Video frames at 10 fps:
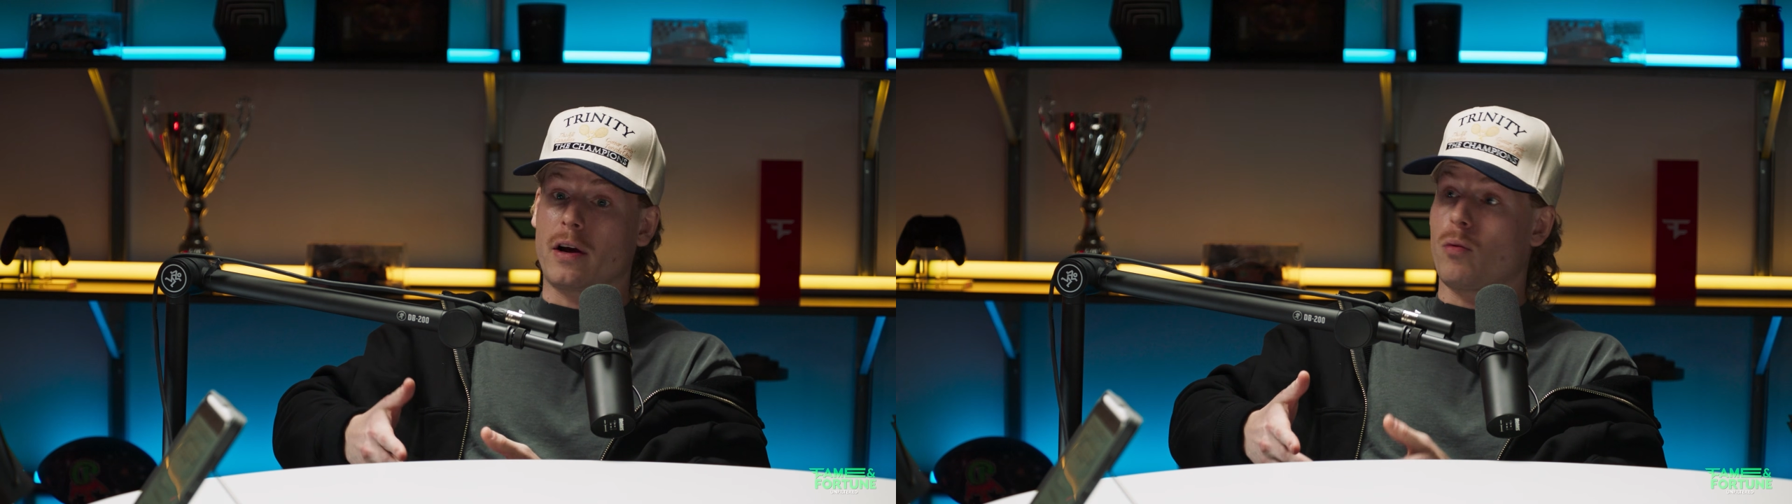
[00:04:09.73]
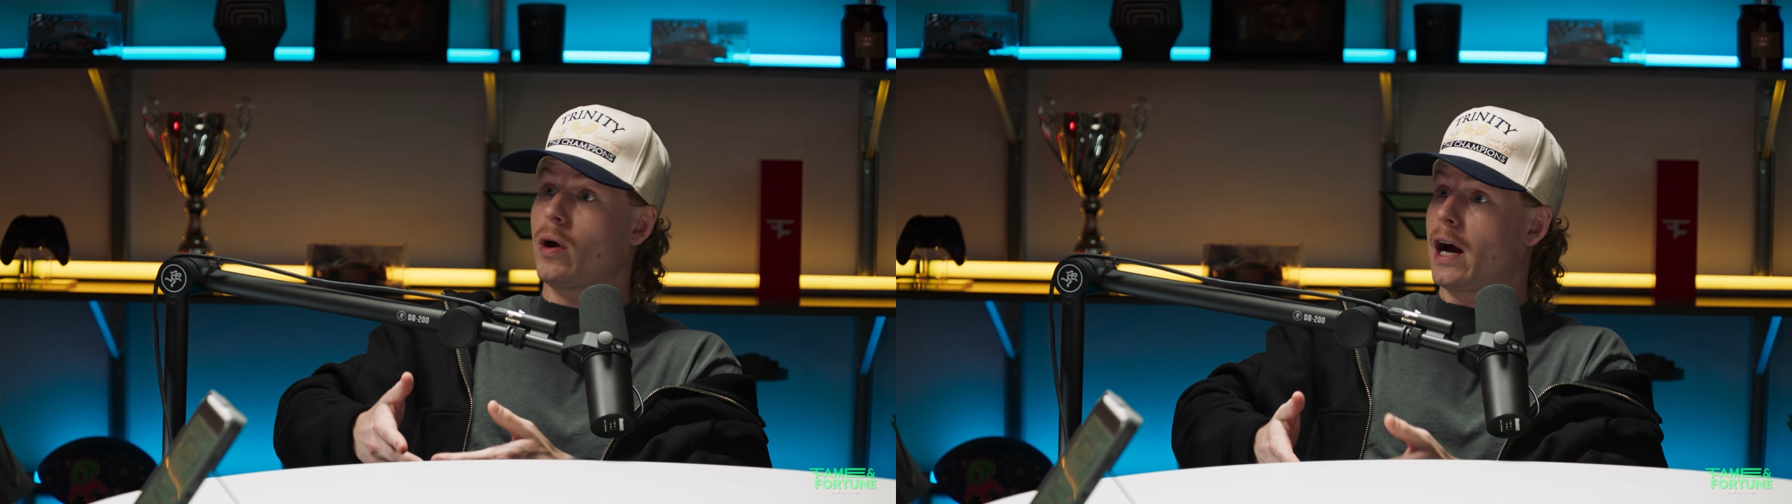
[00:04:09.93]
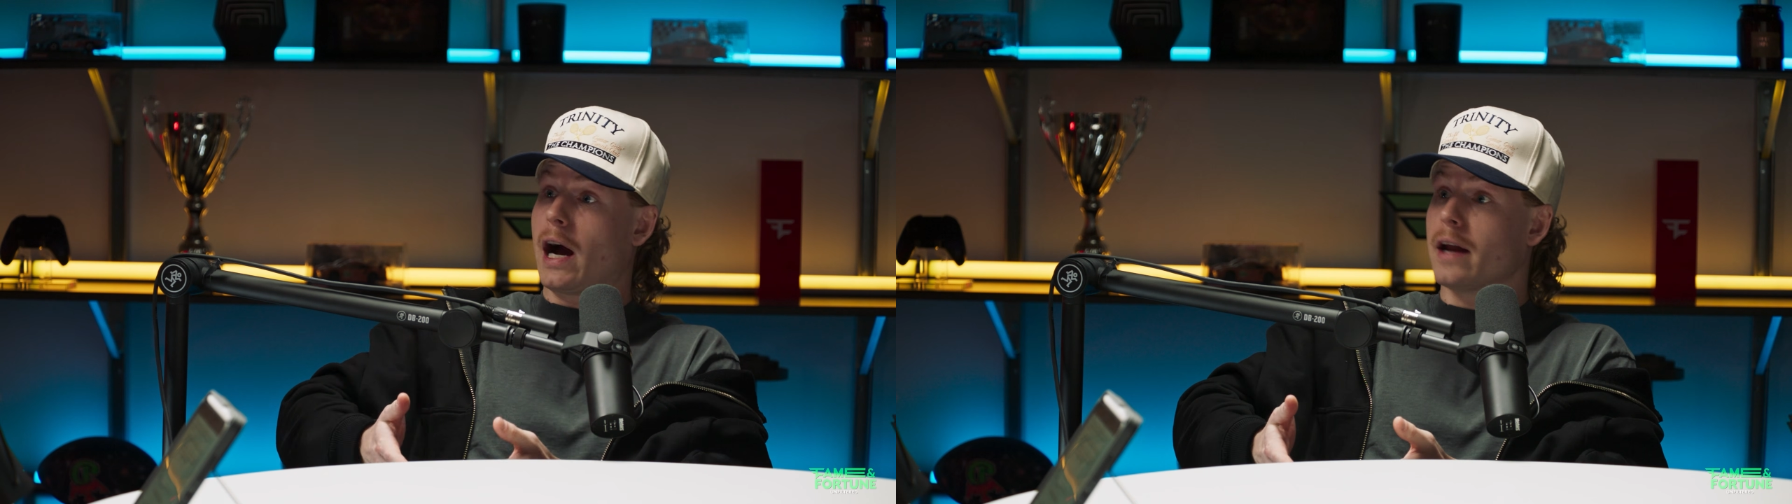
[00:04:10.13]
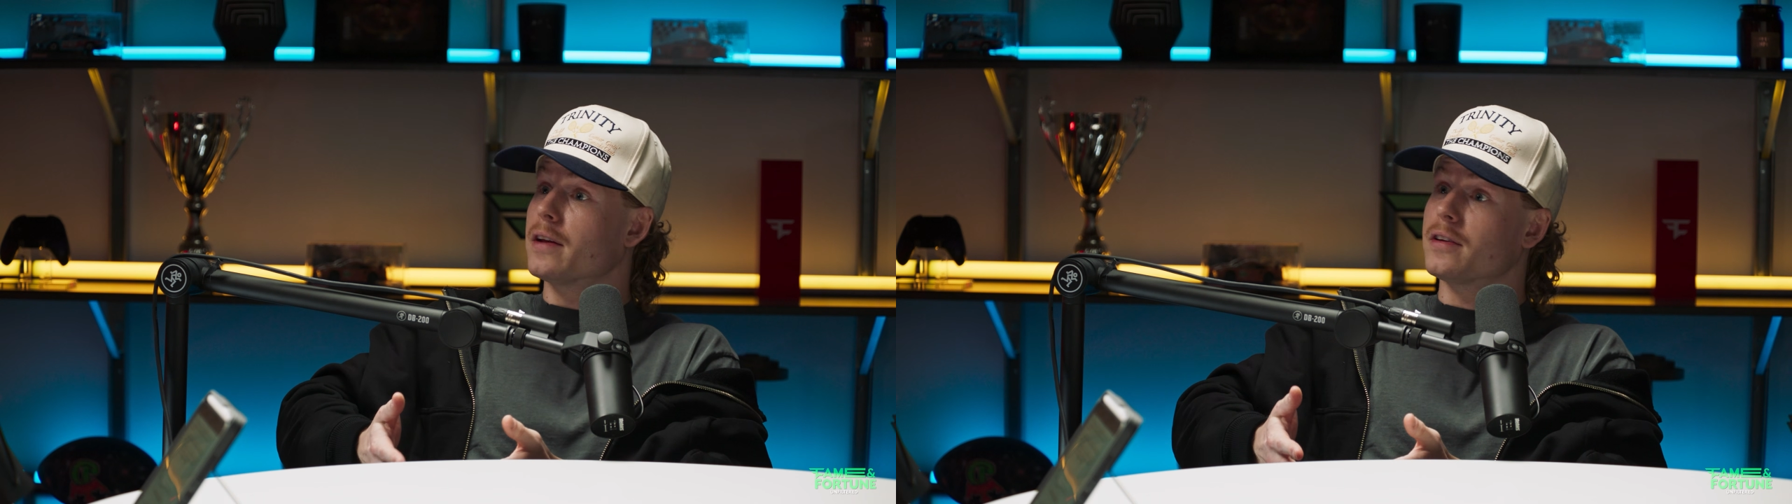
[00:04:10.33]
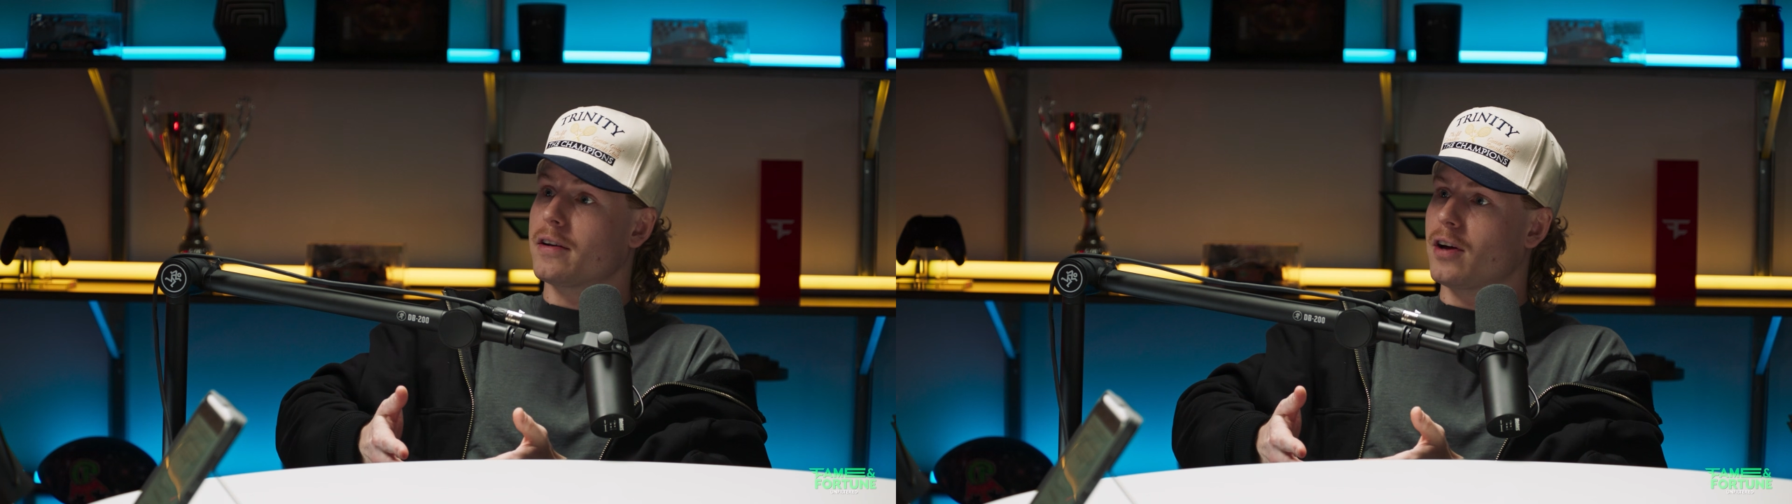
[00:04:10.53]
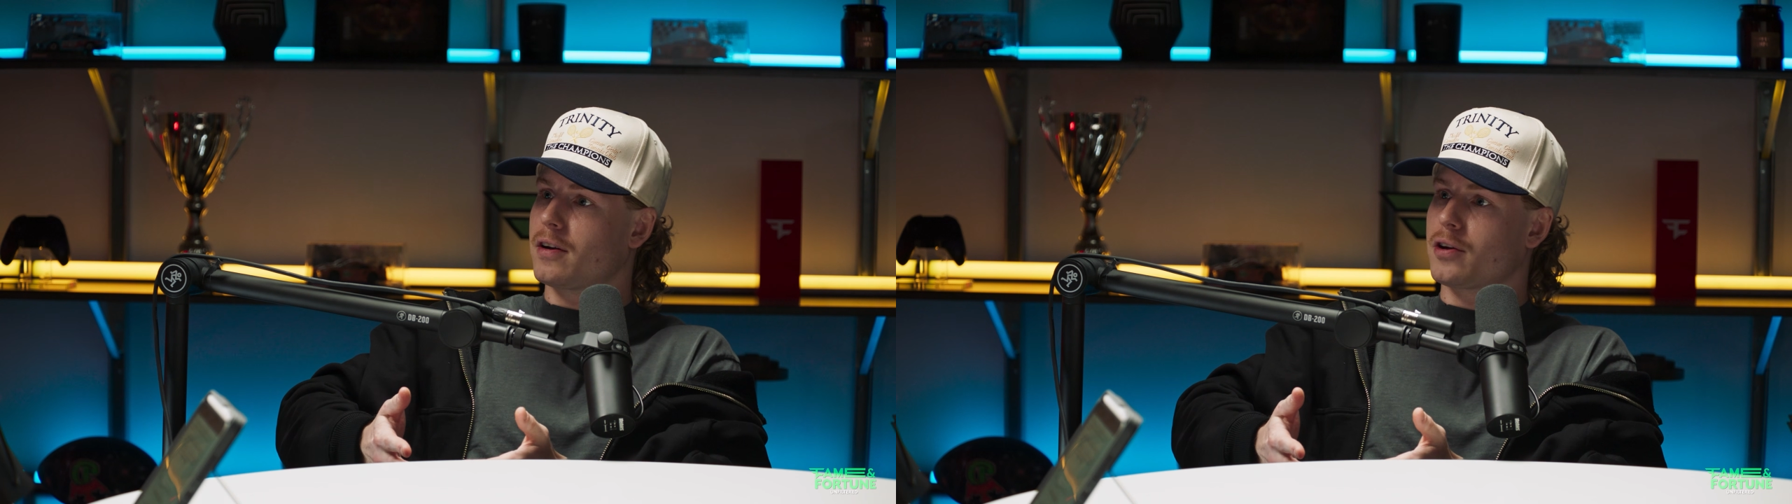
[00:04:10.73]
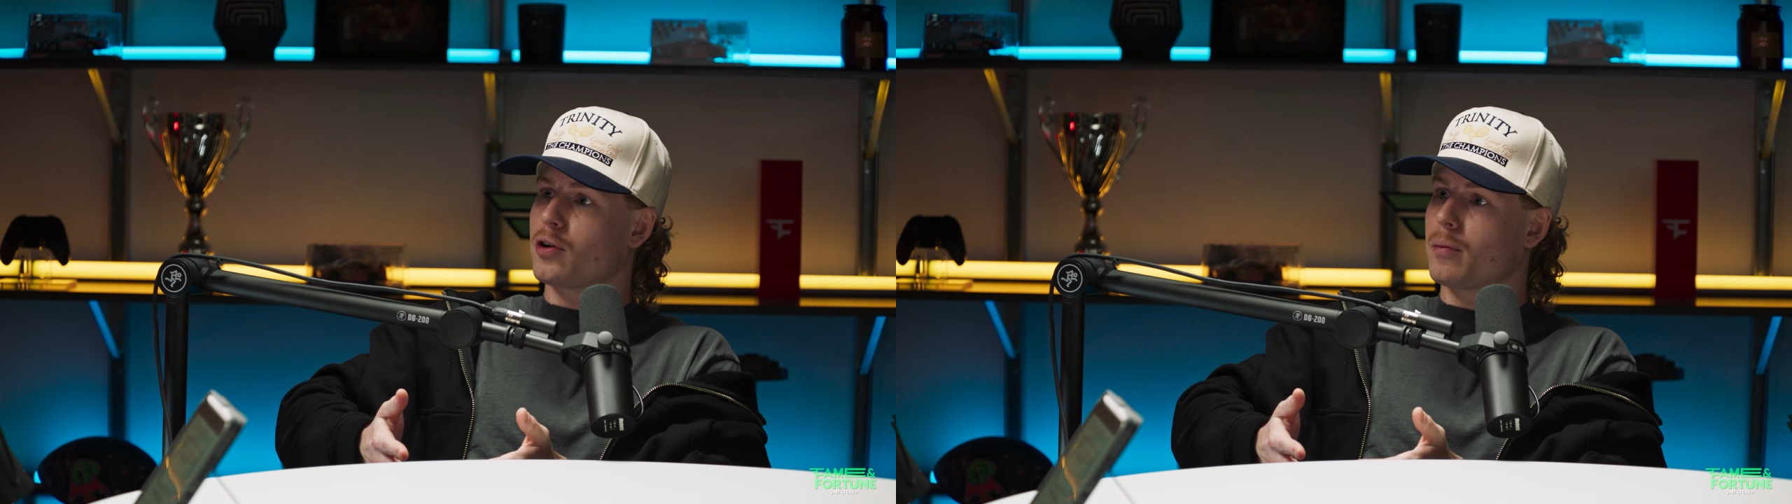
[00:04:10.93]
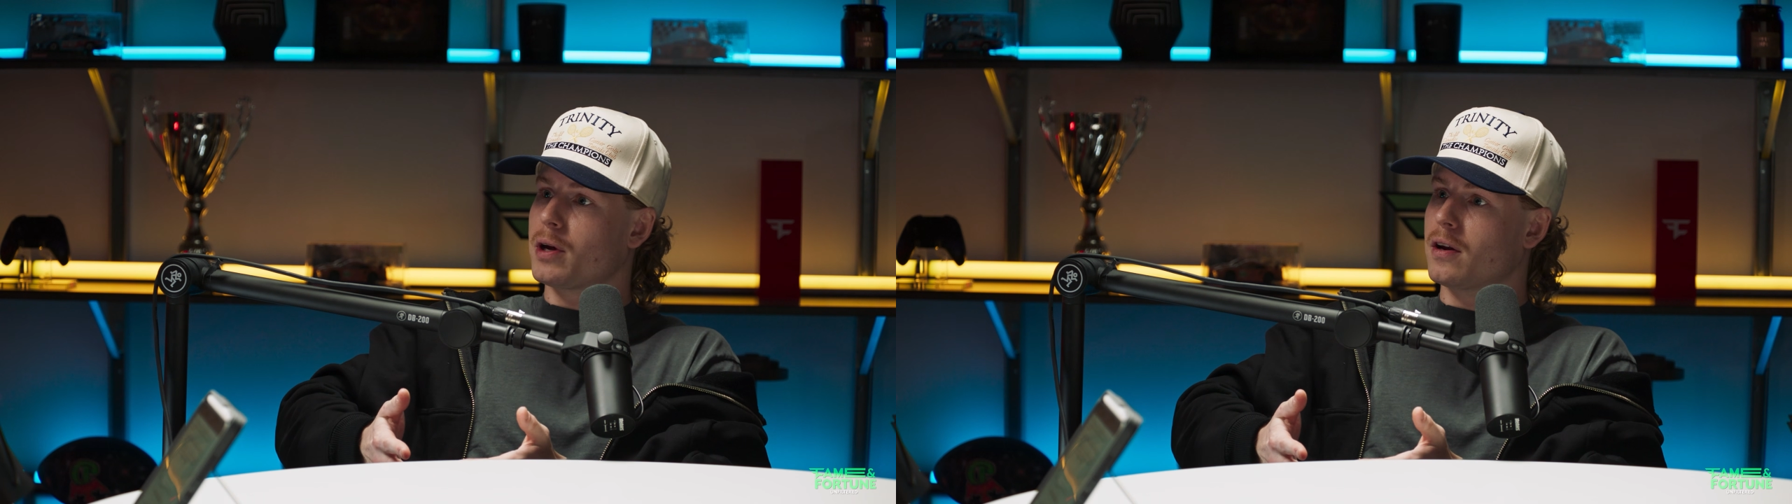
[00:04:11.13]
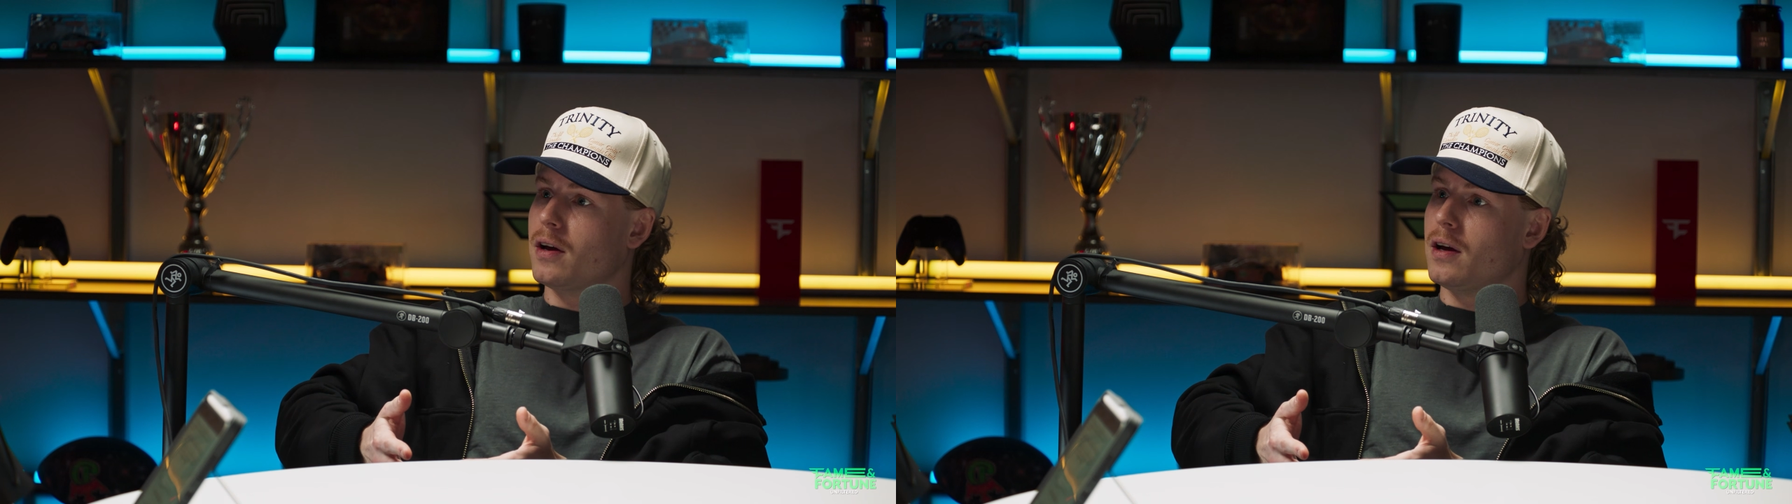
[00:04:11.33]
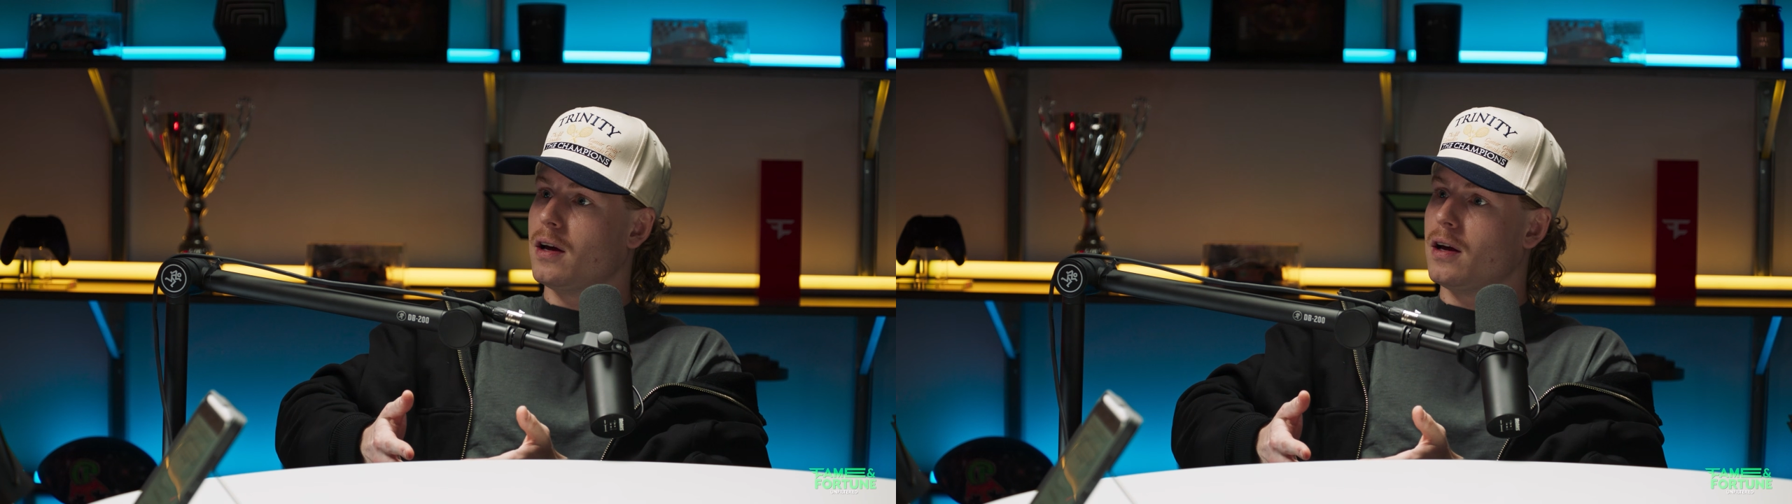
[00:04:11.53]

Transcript: I hadn't had done it. You know what I mean?